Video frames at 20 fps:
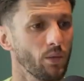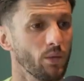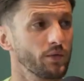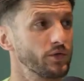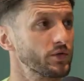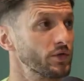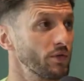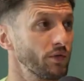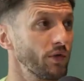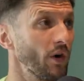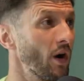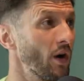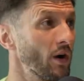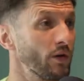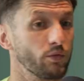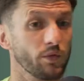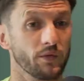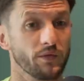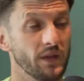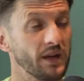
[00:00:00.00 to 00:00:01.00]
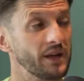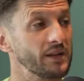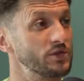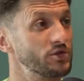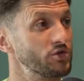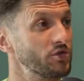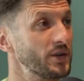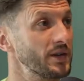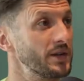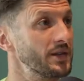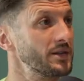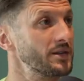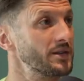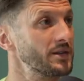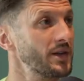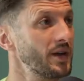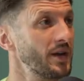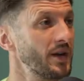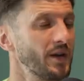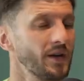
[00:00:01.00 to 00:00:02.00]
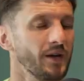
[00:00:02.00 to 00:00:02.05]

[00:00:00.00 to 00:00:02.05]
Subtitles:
we've survived with the injuries.